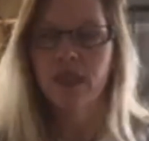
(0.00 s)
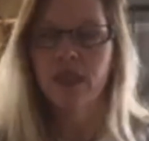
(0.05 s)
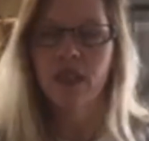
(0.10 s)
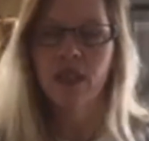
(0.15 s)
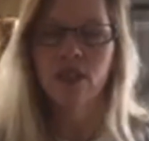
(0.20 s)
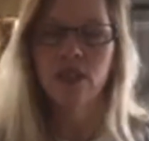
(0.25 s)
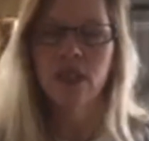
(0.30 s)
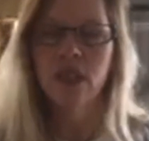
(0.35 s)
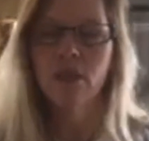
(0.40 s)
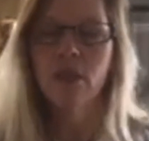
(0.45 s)

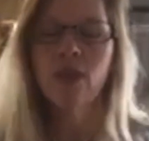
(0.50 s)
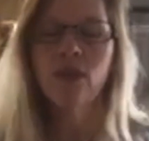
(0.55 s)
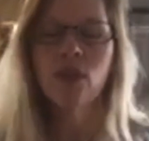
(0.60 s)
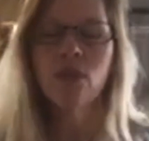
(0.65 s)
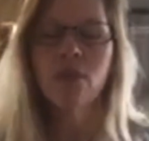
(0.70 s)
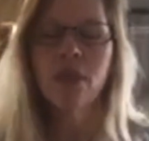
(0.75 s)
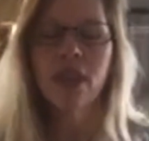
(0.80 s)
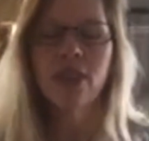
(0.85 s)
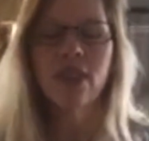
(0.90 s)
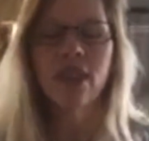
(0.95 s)
You know, some of
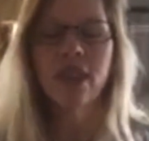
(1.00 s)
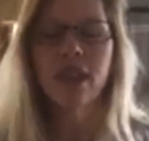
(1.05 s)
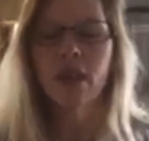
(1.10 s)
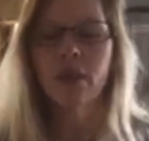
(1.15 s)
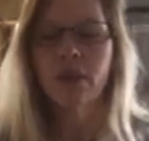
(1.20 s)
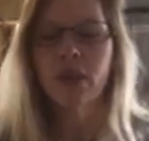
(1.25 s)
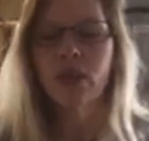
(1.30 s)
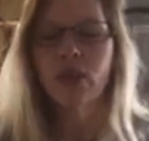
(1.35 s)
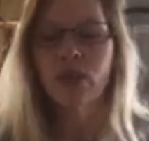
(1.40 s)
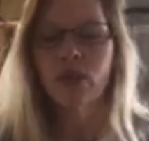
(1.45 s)
you may think
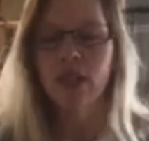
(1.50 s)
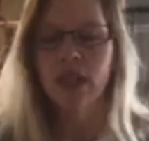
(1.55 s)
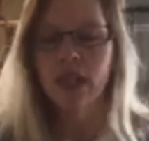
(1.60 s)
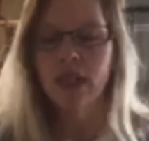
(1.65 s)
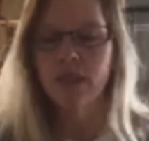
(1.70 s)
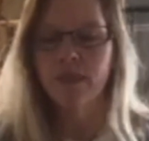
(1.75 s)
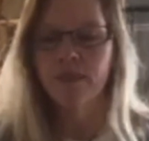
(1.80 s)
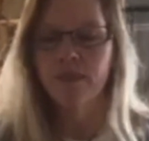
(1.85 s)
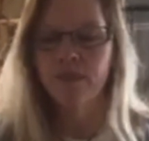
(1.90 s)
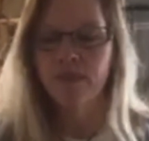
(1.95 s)
I'm
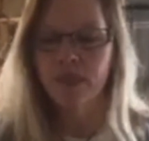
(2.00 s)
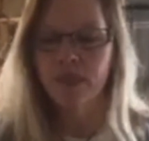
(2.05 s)
kooky.